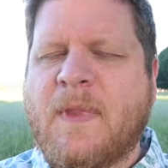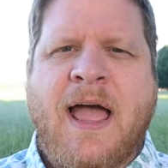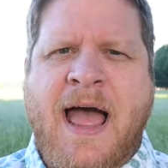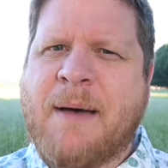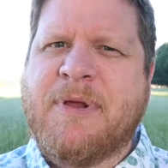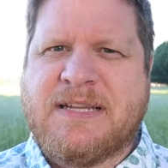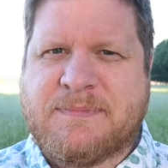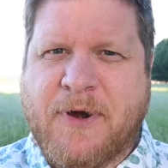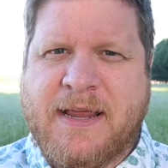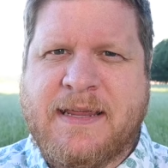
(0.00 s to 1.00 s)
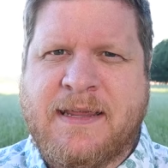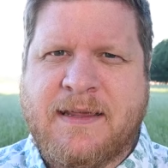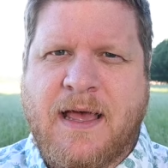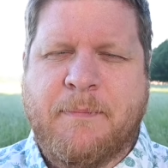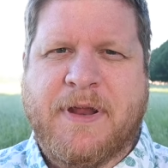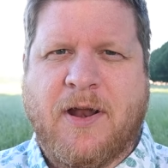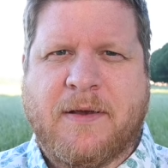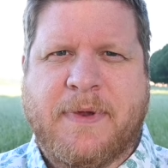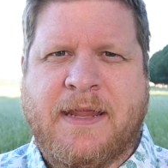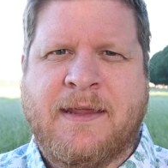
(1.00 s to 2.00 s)
I happened to spray a bit
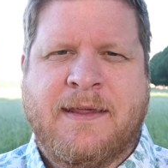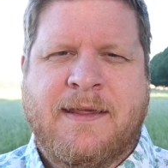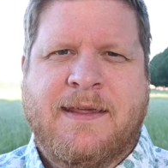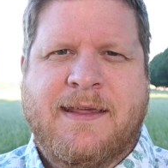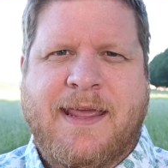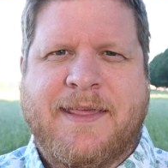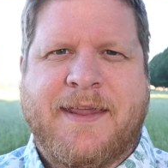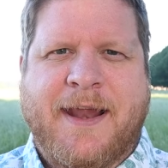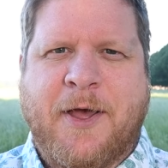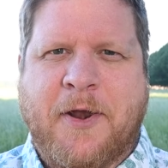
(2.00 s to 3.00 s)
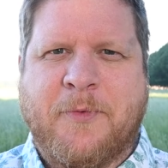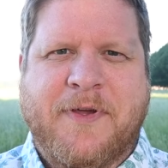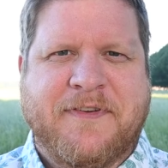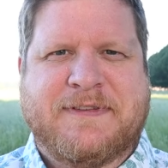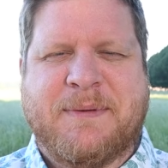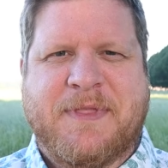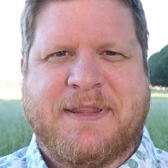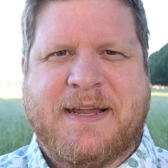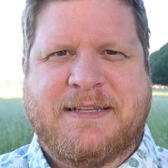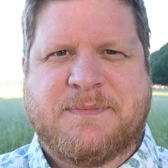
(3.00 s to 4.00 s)
on me, and then I caught a whiff of something
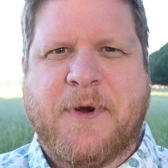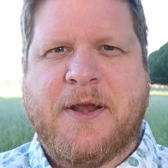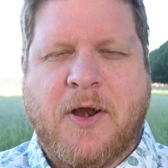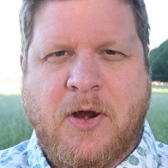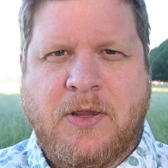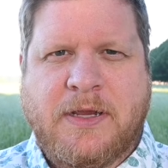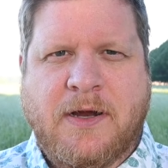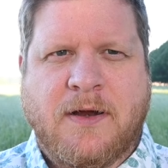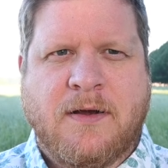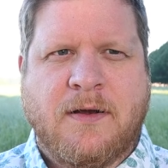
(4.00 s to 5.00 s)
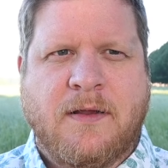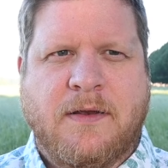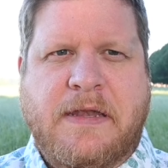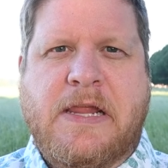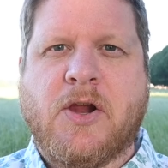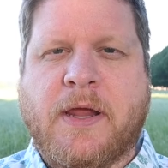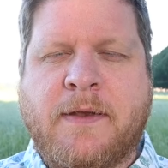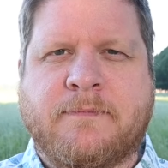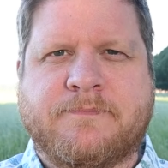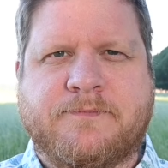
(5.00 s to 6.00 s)
that I'd sprayed earlier near it,